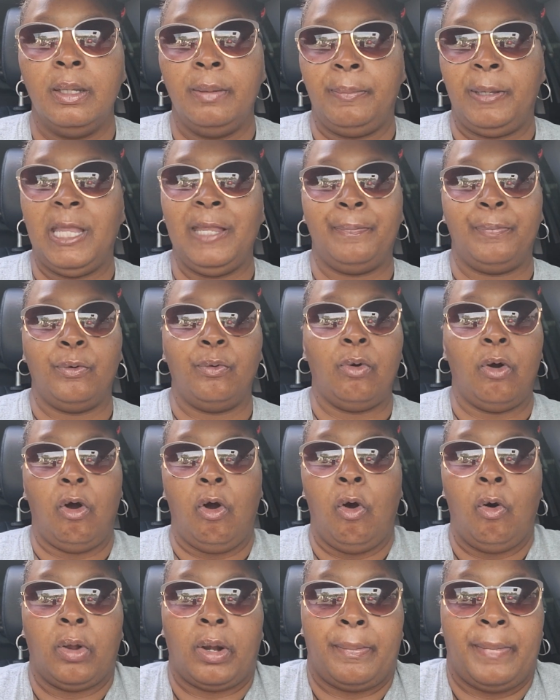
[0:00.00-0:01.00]
people
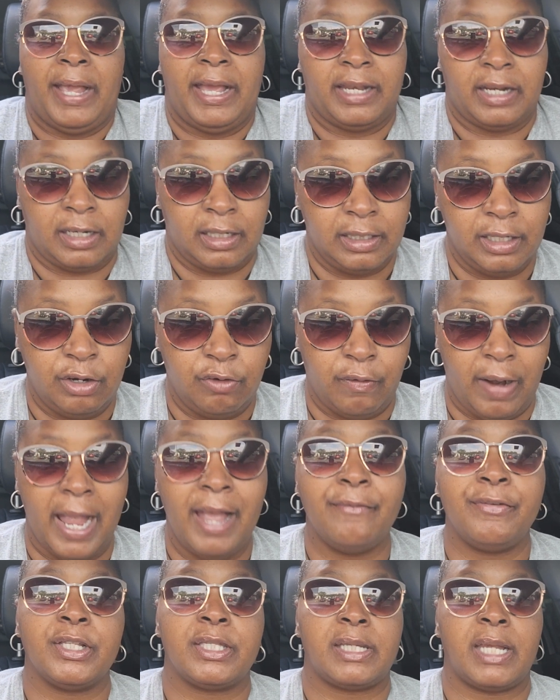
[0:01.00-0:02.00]
automatically
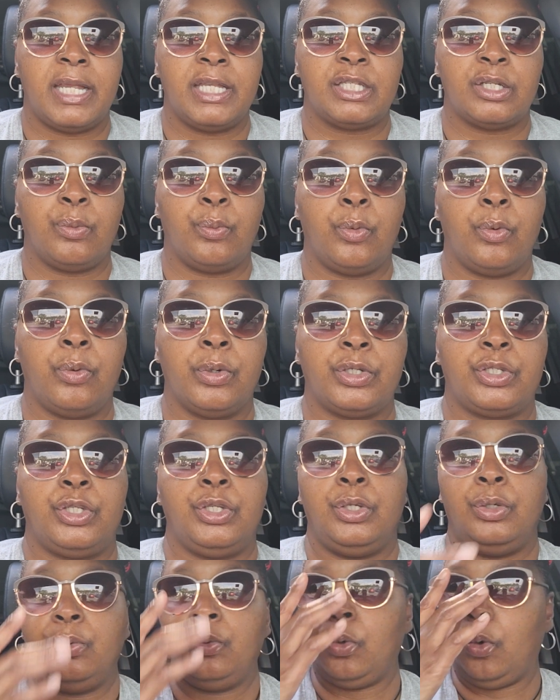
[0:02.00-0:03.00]
gravitate towards
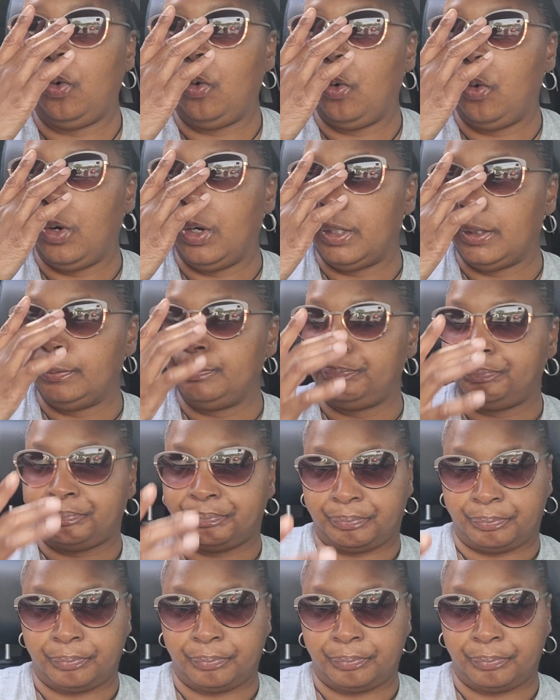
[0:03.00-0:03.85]
you, or